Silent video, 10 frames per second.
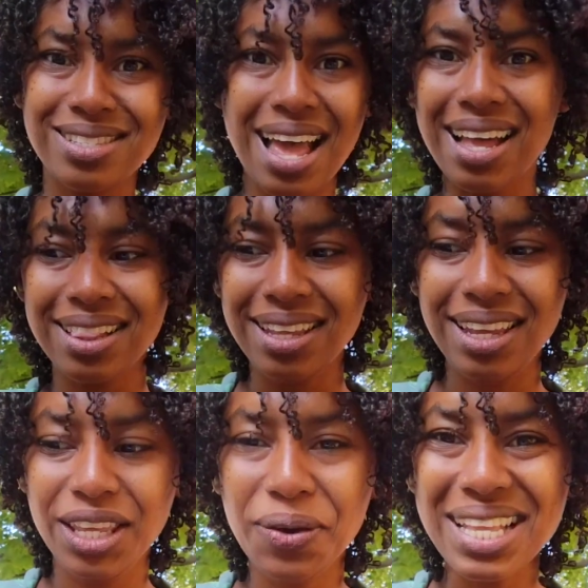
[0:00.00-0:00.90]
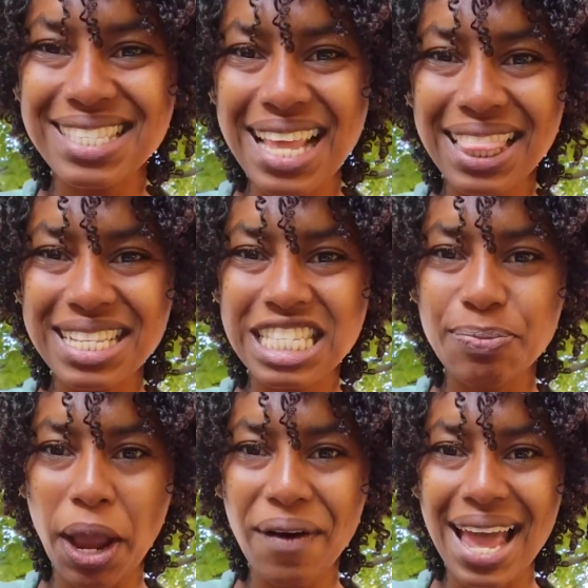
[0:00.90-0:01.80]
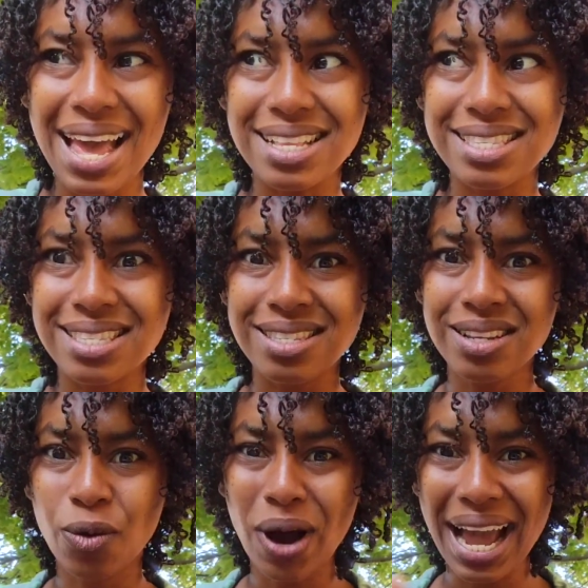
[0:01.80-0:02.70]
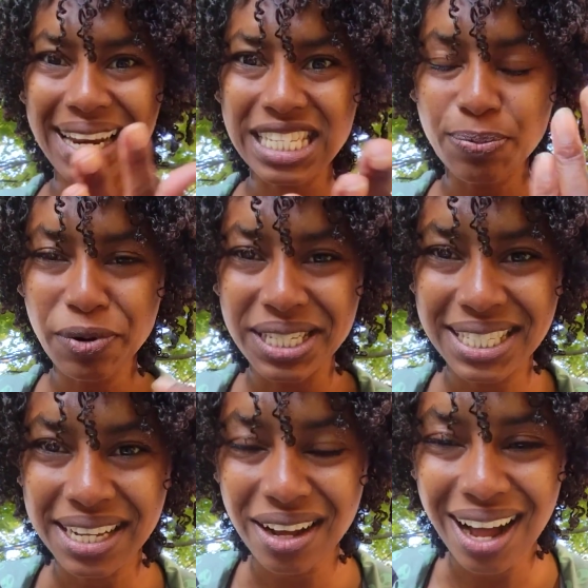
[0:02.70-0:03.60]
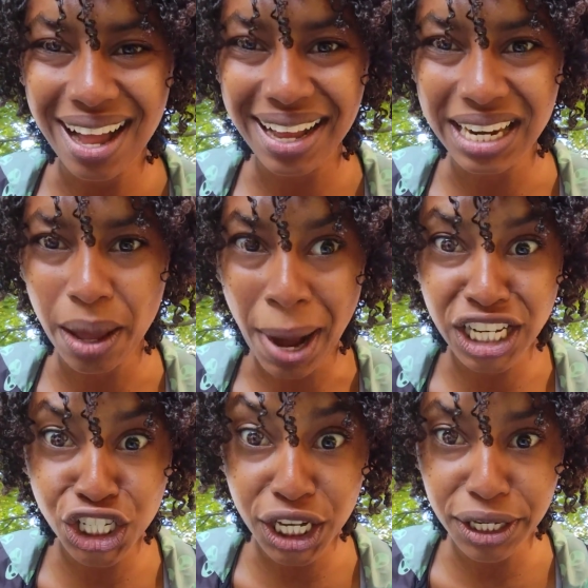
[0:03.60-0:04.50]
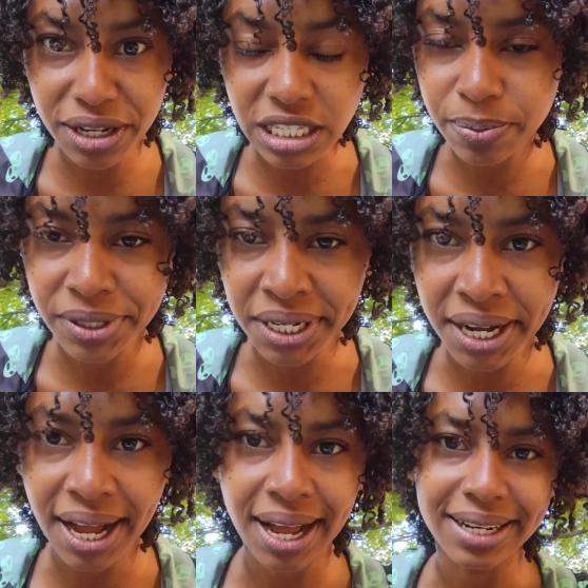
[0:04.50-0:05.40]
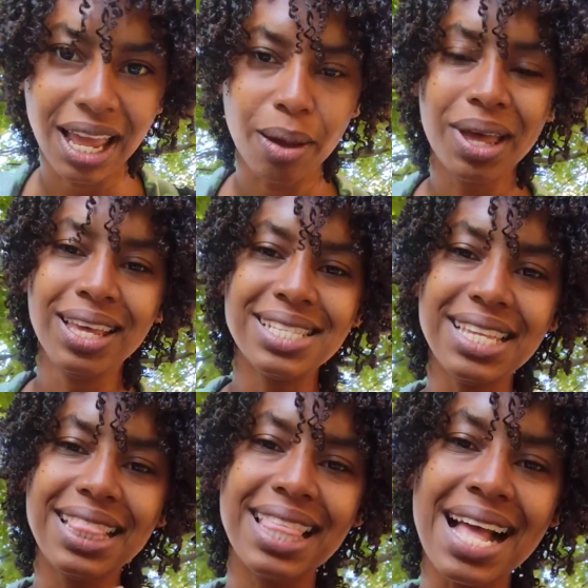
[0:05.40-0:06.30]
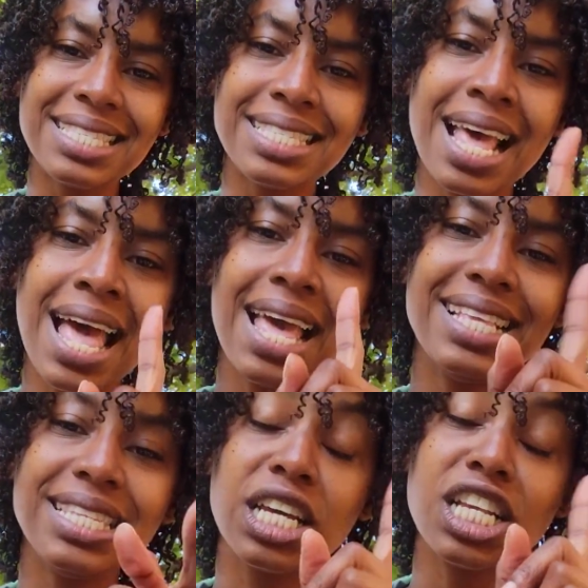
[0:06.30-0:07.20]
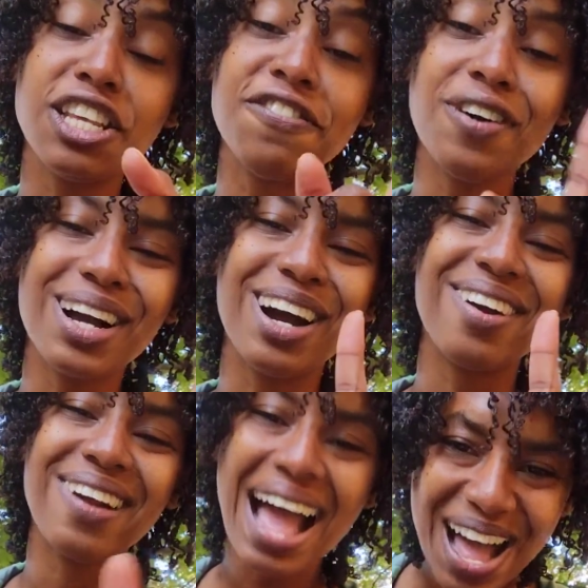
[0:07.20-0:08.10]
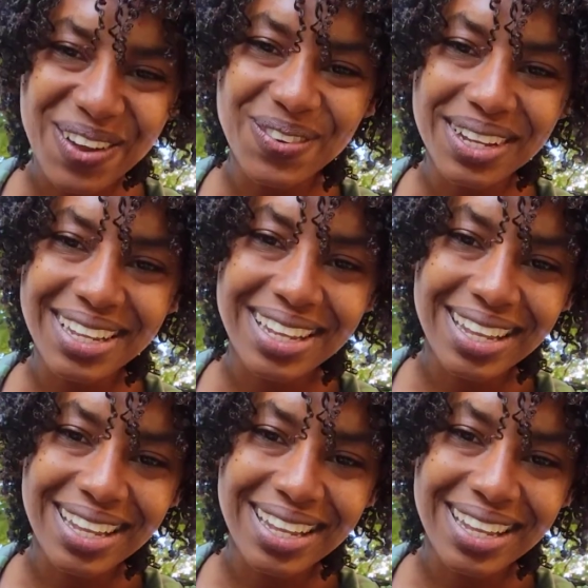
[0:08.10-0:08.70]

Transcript: Exactly. You can send the spirits. What kind of spirit you think I got on them? A genius spirit I got on them. You see, that's, you see, because you fuck around.